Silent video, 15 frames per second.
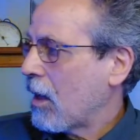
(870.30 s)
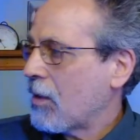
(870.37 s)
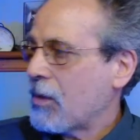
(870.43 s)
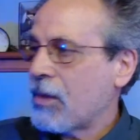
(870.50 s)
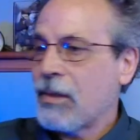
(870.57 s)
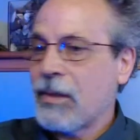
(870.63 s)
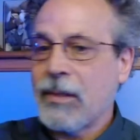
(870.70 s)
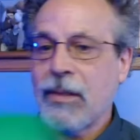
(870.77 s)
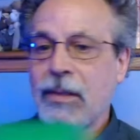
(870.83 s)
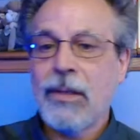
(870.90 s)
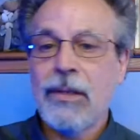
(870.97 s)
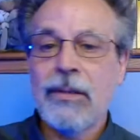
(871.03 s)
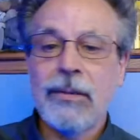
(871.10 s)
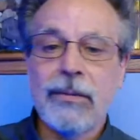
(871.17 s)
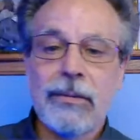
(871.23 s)
I
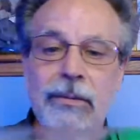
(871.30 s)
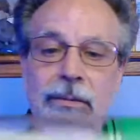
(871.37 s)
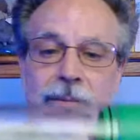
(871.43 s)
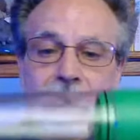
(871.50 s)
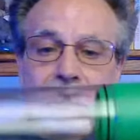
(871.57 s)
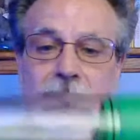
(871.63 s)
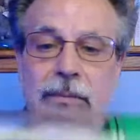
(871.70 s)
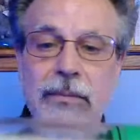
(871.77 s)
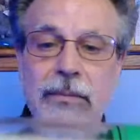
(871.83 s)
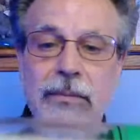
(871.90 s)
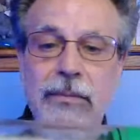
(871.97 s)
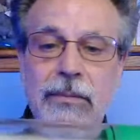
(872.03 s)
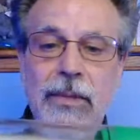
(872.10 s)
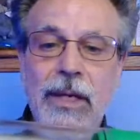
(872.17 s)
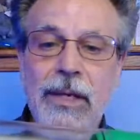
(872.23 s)
still
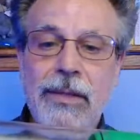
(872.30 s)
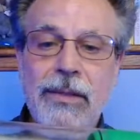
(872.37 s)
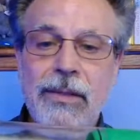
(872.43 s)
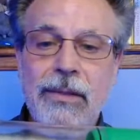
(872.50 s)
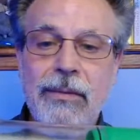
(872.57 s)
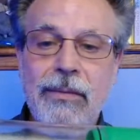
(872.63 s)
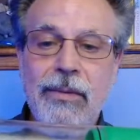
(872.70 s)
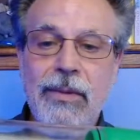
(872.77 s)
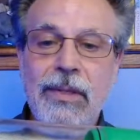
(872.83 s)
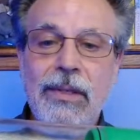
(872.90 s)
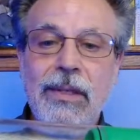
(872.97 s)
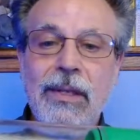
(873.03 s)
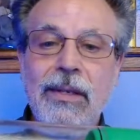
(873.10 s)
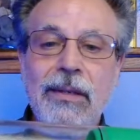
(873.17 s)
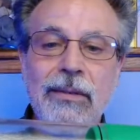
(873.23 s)
I
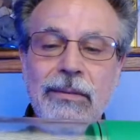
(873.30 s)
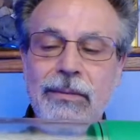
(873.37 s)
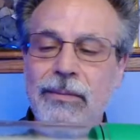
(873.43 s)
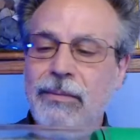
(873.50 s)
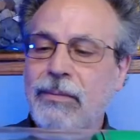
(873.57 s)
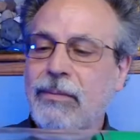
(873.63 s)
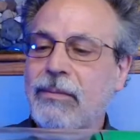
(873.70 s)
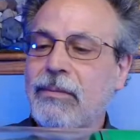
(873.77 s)
still